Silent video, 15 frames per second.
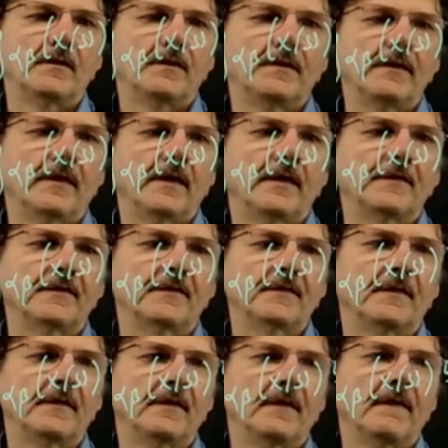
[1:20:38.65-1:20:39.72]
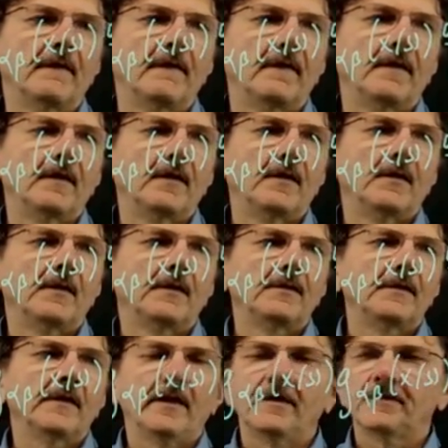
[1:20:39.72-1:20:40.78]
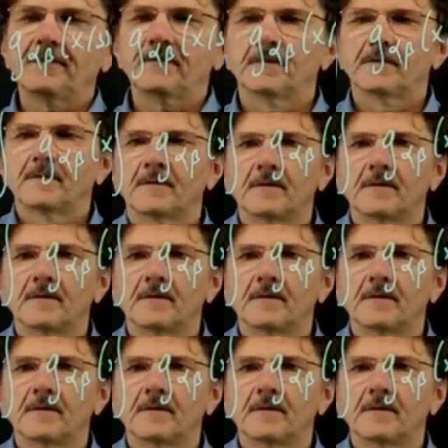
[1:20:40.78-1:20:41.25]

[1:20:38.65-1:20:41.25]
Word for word: ds Yes?